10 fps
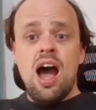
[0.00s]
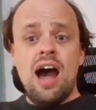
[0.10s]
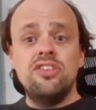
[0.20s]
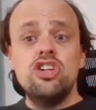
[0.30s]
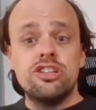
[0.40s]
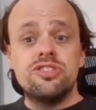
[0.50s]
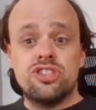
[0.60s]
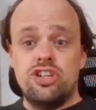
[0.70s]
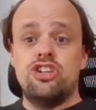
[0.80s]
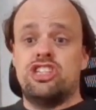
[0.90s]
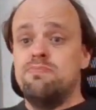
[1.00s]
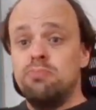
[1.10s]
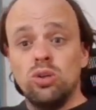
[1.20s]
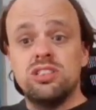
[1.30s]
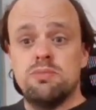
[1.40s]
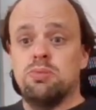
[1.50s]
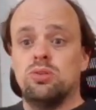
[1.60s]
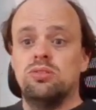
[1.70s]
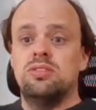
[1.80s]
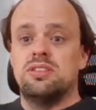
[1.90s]
And you can search in
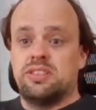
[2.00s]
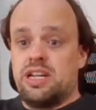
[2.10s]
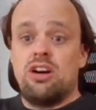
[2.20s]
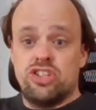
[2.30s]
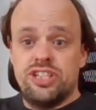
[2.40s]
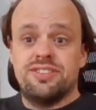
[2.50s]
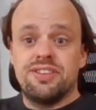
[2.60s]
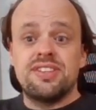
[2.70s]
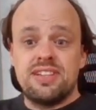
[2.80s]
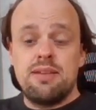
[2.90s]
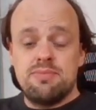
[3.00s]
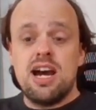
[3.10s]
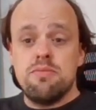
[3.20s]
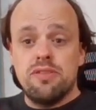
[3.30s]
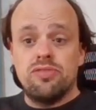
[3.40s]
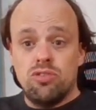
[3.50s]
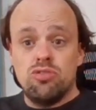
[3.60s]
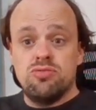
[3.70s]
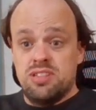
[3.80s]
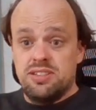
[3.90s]
multiple style sheets at the same time if you're
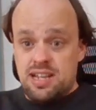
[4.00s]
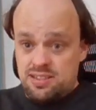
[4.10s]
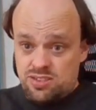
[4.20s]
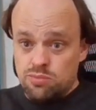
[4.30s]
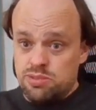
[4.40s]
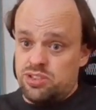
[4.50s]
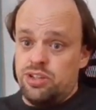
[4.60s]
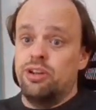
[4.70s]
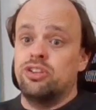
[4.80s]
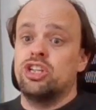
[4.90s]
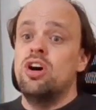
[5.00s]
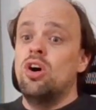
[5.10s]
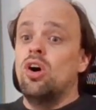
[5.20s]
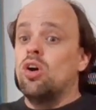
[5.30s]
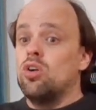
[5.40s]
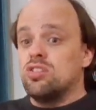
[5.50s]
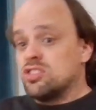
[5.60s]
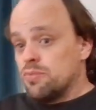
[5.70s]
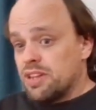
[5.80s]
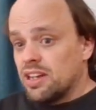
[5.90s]
using desktop search or
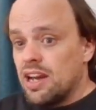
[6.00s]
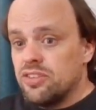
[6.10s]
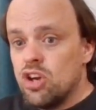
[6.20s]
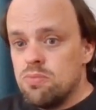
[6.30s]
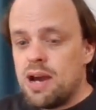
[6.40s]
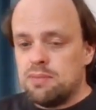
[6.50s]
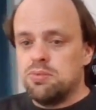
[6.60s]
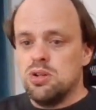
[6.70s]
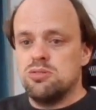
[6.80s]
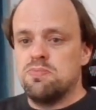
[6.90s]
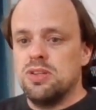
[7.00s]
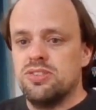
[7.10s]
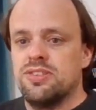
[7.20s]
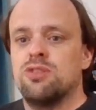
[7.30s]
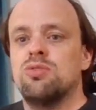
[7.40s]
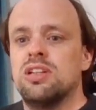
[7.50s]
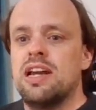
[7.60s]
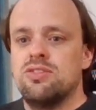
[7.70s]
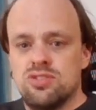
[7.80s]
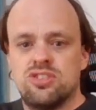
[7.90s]
something like Notepad++ that will
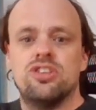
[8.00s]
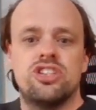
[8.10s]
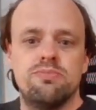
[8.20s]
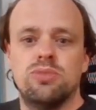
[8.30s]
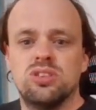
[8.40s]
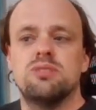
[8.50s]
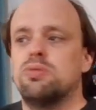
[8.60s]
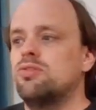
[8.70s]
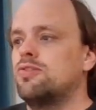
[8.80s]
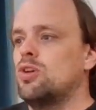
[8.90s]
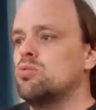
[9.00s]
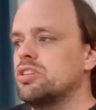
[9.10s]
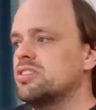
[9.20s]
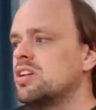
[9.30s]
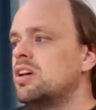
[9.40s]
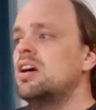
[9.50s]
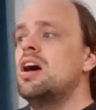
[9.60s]
let you search in multiple folders.